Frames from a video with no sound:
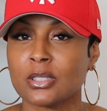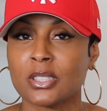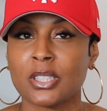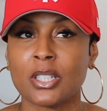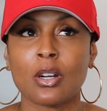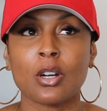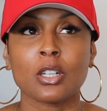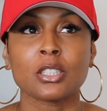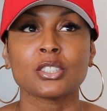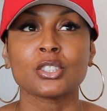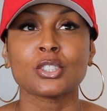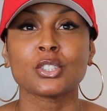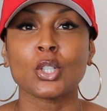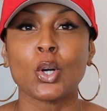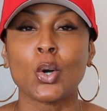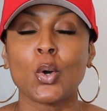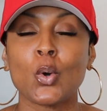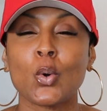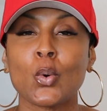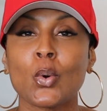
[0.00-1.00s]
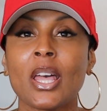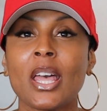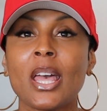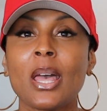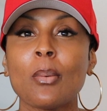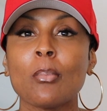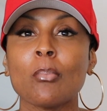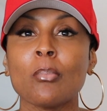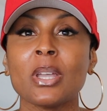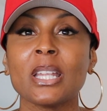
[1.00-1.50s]
There are so
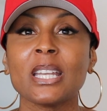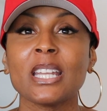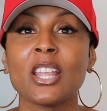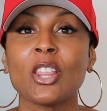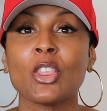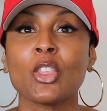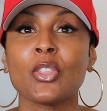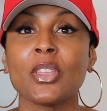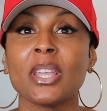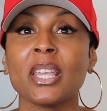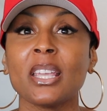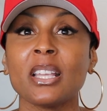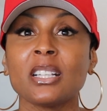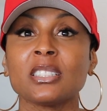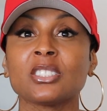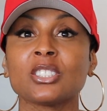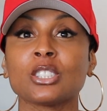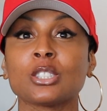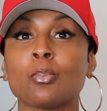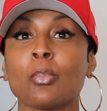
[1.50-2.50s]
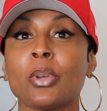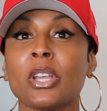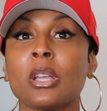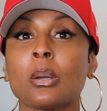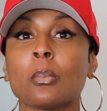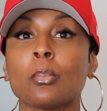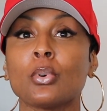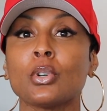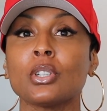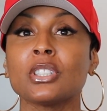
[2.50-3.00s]
many things just
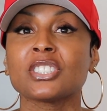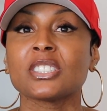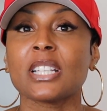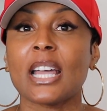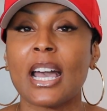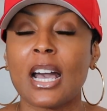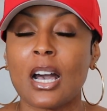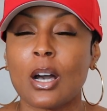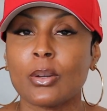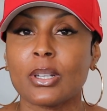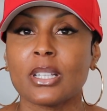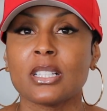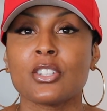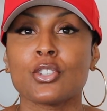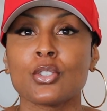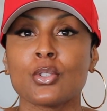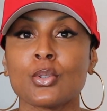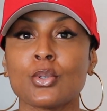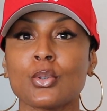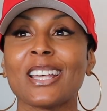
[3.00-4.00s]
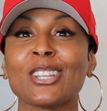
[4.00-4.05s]
being pushed out into